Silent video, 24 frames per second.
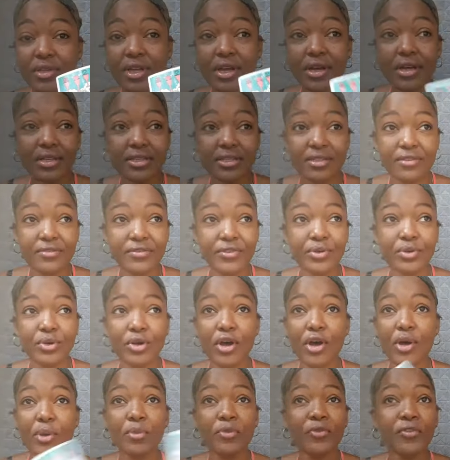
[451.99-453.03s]
thoughts of you
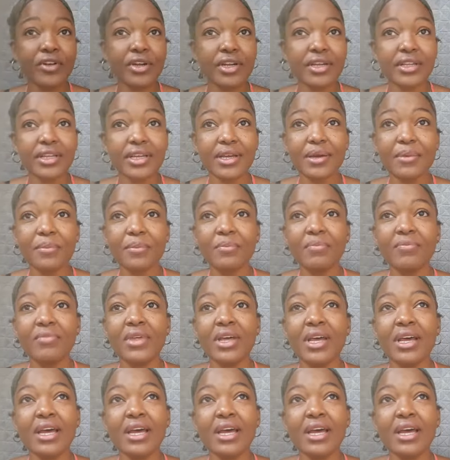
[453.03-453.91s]
comfort them